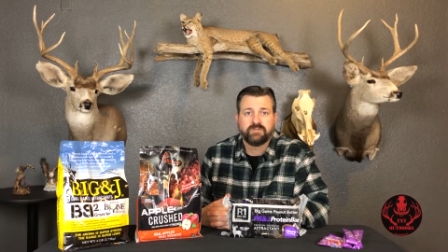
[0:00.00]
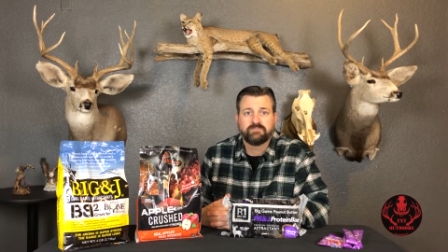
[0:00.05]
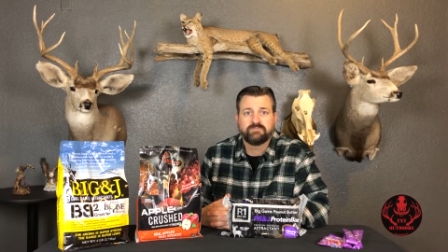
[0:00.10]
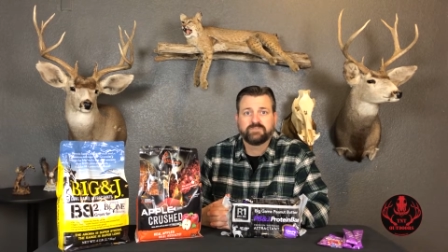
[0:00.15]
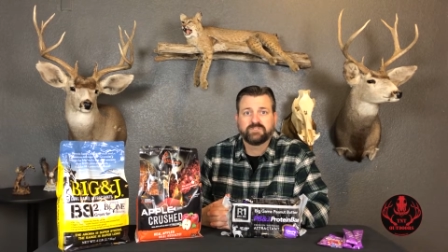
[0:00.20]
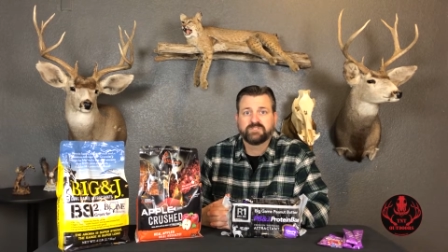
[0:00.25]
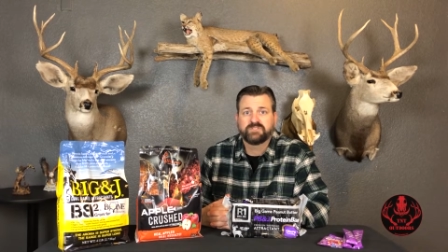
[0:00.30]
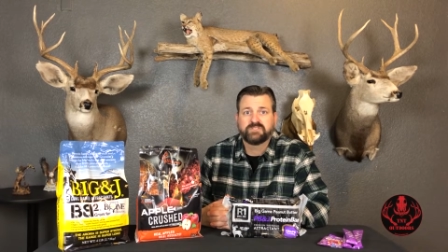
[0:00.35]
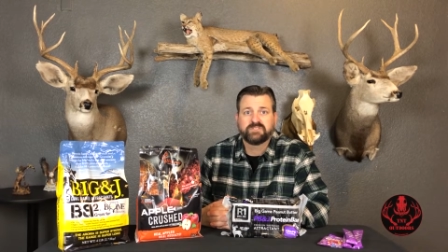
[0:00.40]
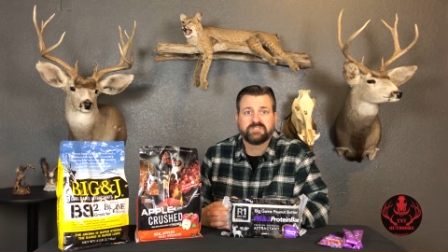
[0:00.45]

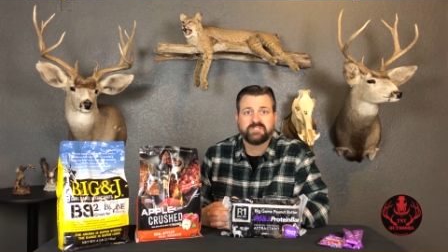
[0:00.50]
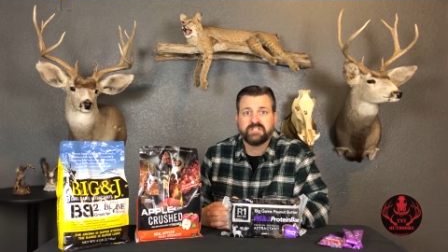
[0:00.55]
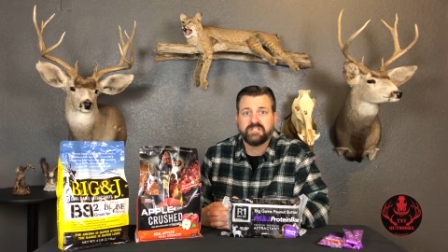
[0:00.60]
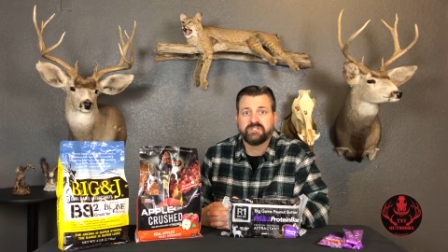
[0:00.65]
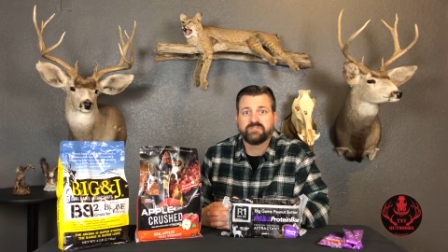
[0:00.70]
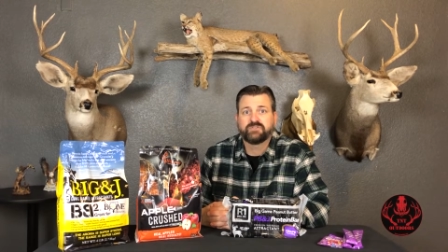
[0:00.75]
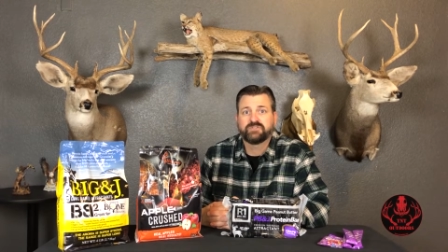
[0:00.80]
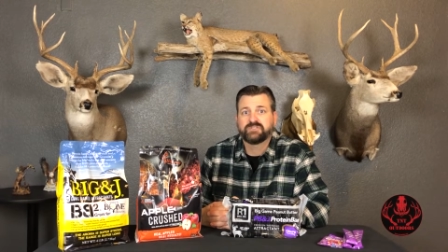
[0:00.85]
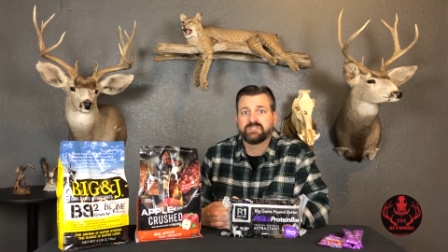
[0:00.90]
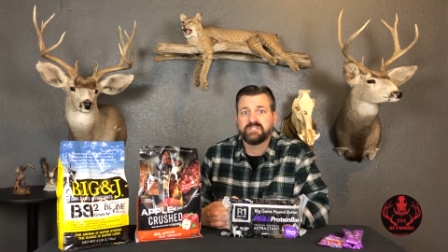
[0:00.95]
Just as an
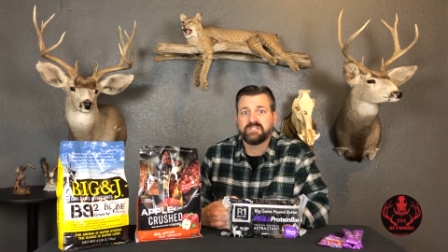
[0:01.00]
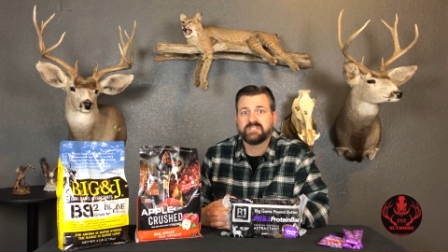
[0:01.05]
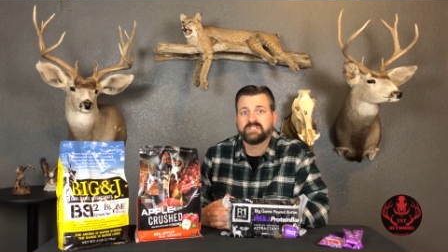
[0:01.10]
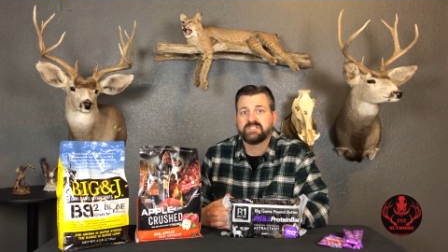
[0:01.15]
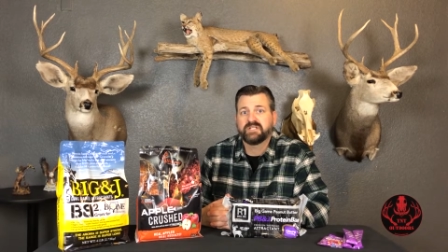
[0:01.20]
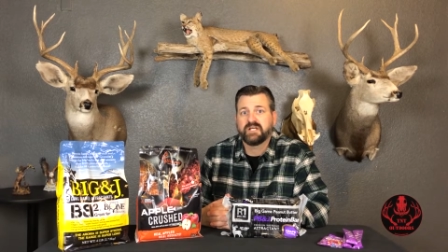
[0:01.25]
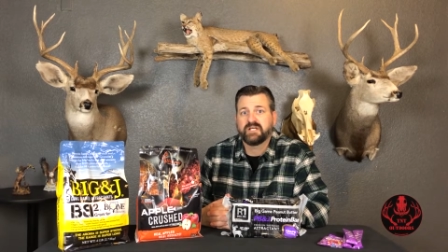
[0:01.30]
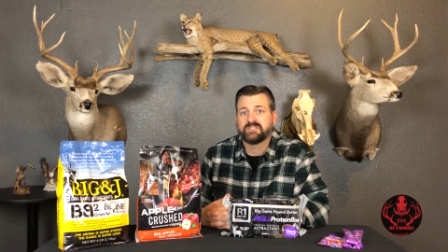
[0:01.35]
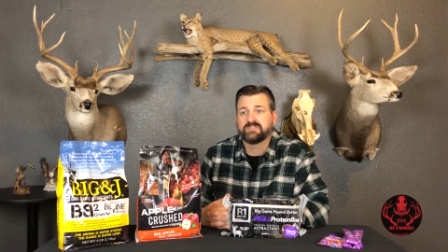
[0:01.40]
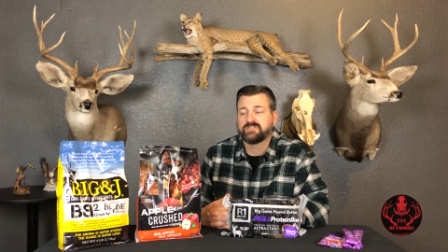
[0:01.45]
interesting
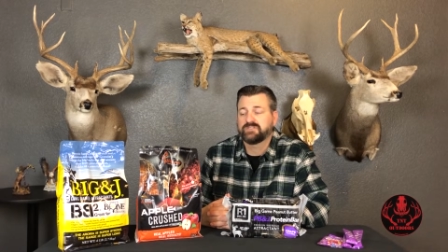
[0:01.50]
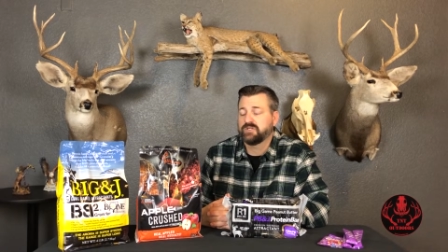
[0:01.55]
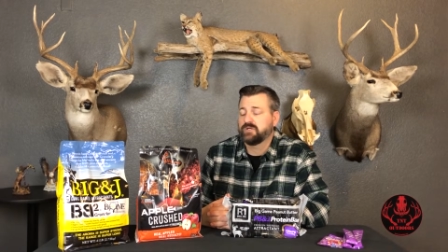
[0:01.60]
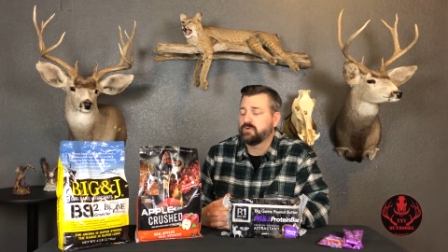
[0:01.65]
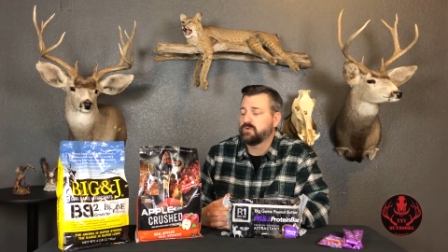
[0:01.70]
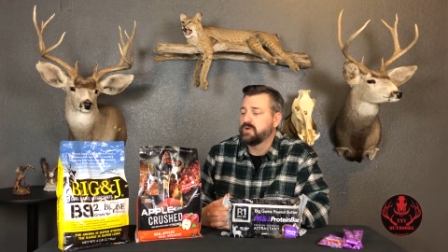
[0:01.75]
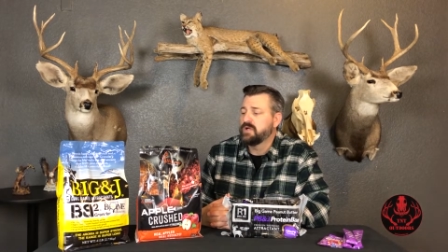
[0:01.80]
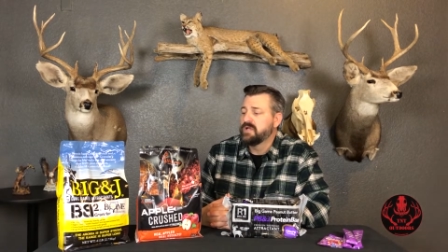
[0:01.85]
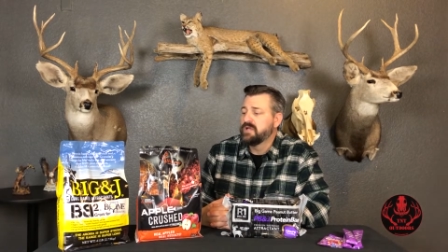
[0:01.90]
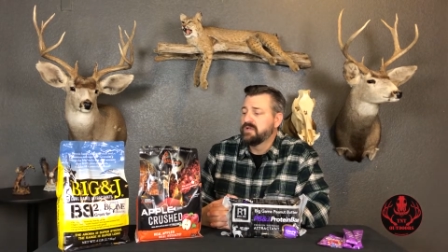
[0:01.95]
test.
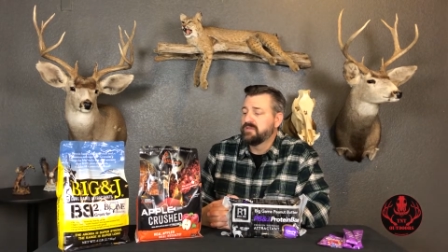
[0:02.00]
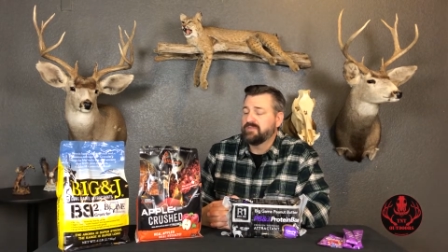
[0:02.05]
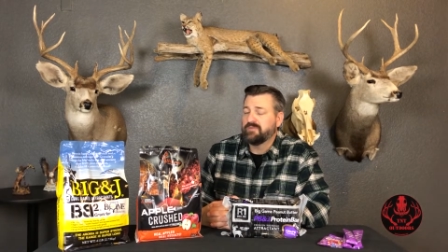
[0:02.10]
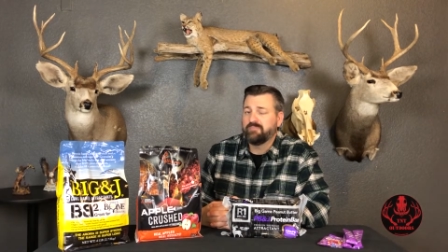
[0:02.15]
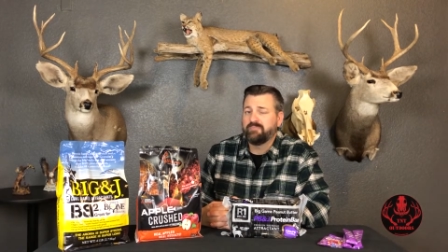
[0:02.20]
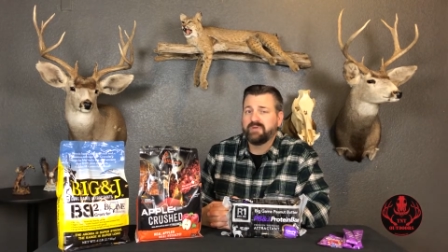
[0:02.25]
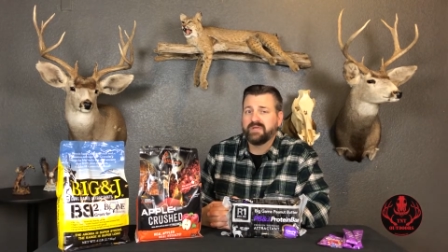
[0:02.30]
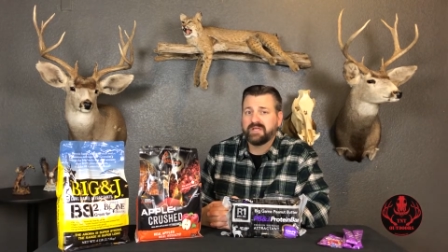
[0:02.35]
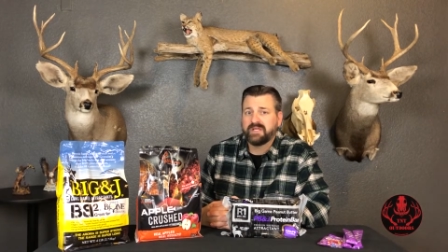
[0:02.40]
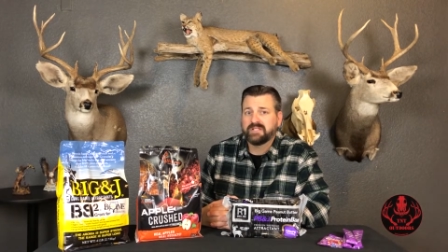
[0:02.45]
So the
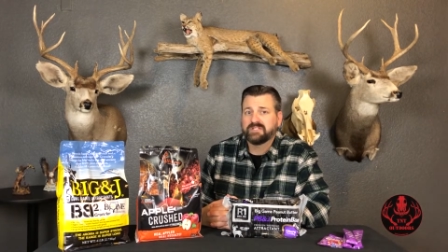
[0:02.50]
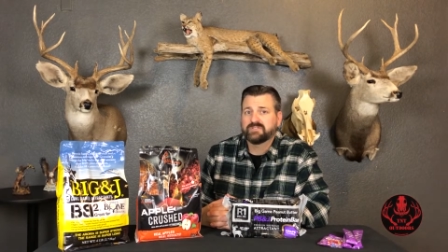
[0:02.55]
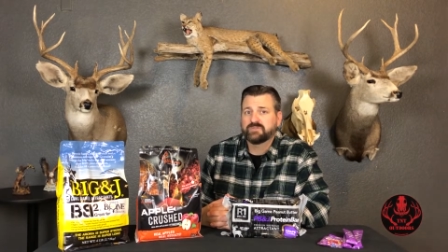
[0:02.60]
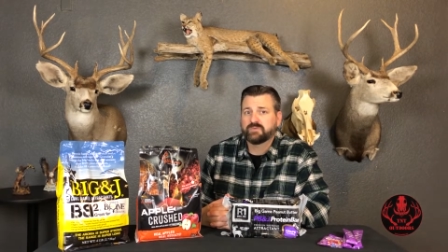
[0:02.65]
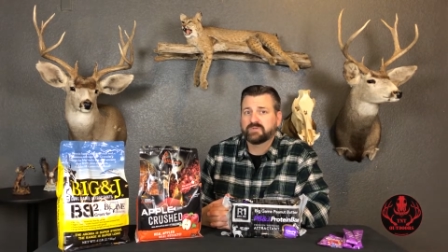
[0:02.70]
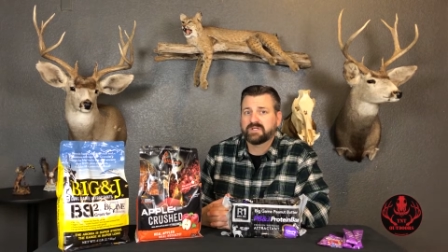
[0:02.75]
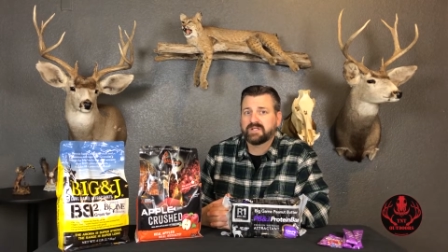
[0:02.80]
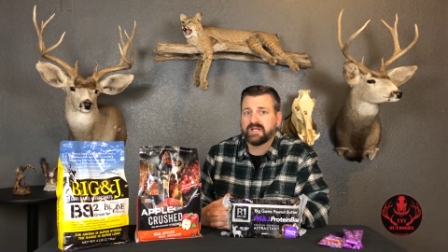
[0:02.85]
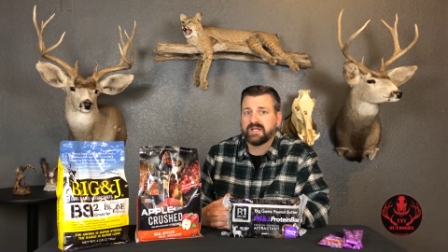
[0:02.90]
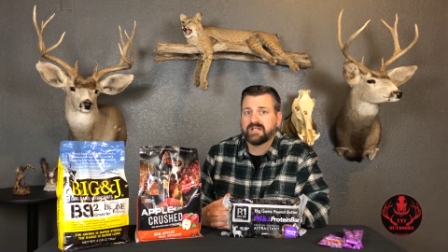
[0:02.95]
pickings
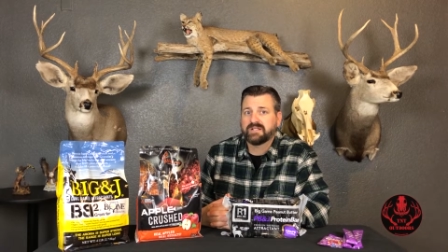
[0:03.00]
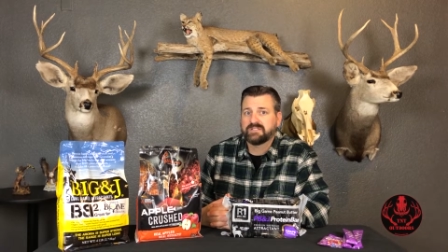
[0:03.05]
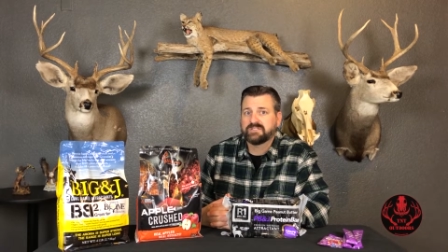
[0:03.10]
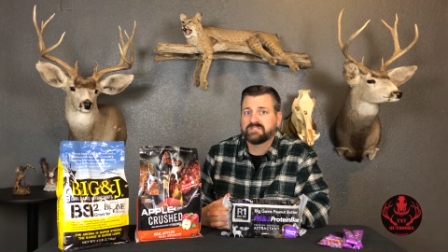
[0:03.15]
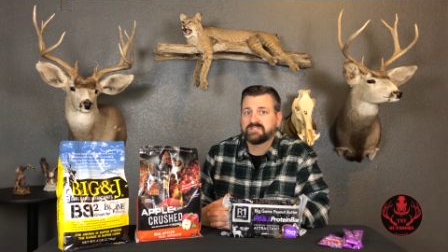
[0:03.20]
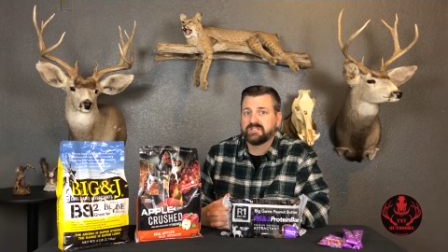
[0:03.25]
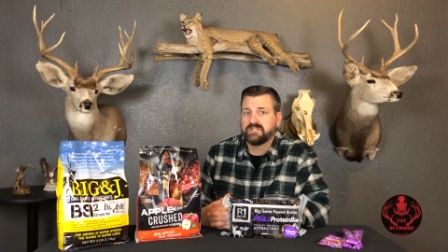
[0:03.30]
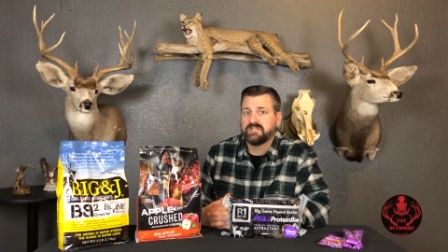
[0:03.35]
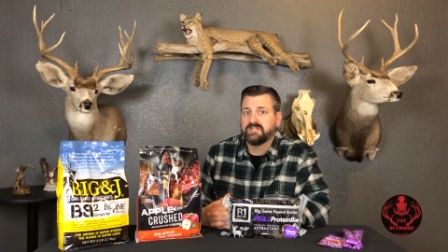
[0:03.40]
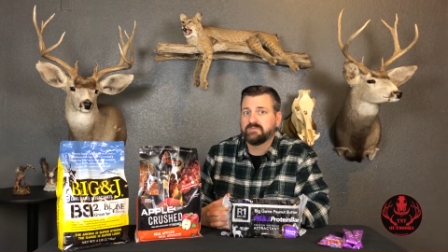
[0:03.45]
were kind of
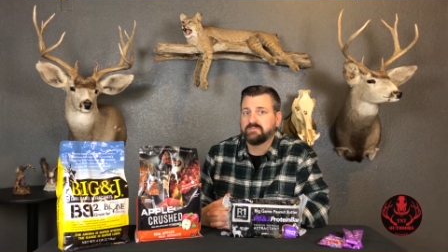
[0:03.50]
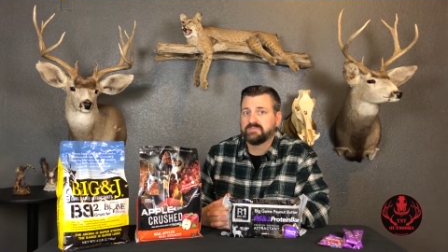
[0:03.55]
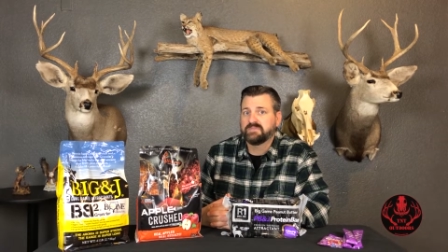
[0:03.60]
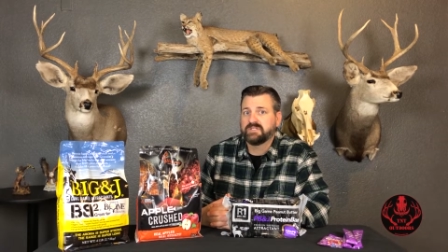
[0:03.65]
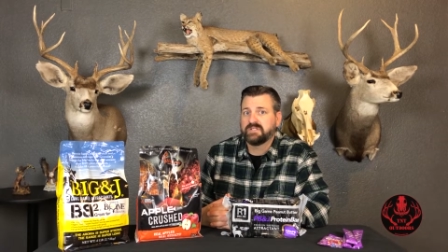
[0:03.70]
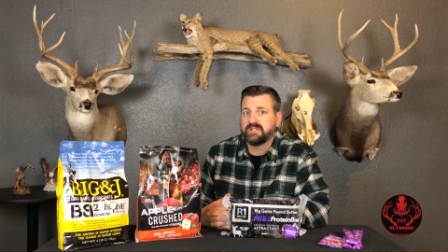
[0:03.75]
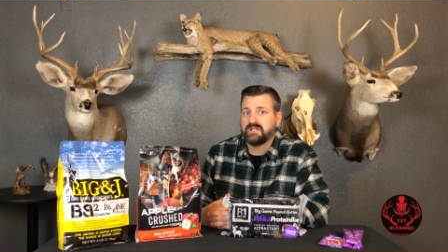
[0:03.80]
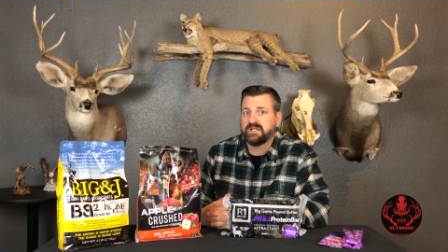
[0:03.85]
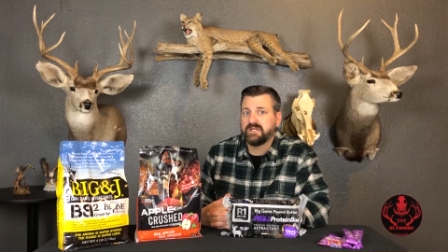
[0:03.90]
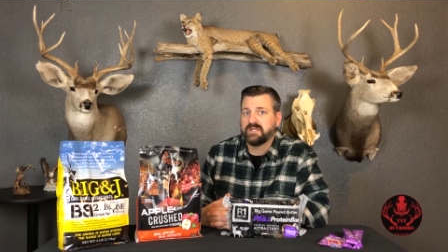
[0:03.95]
slim
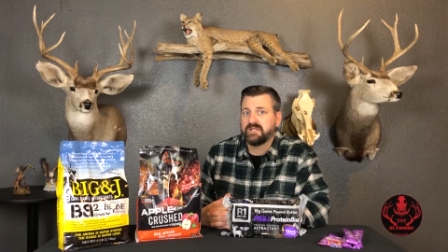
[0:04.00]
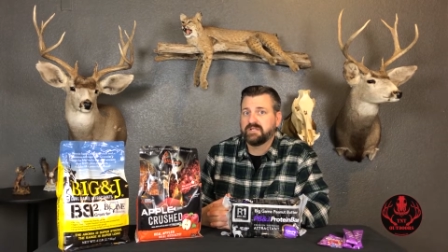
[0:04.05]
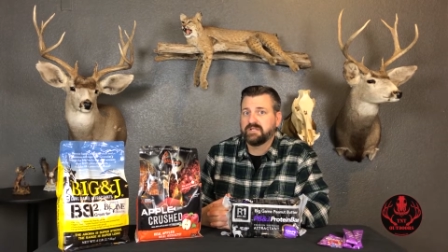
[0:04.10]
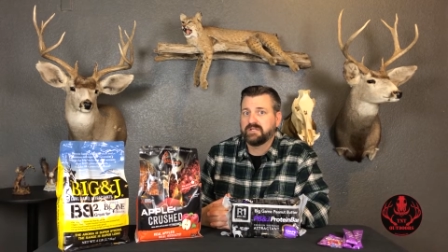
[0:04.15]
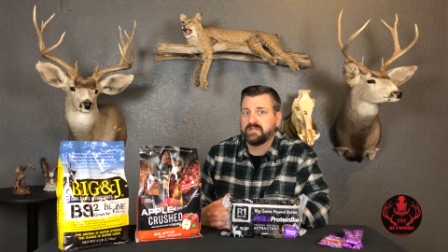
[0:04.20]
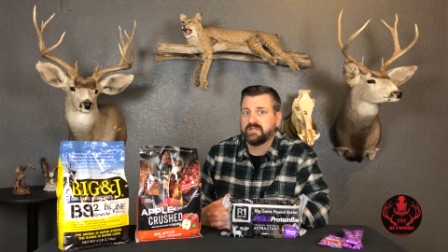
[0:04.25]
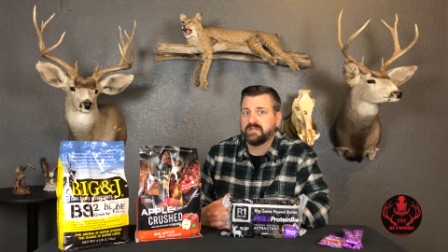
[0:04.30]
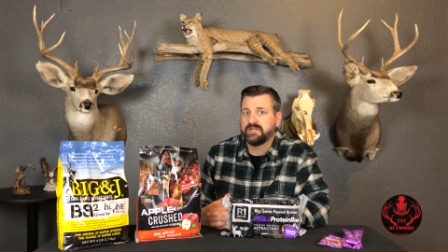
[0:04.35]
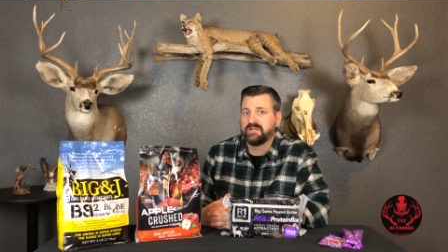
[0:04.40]
today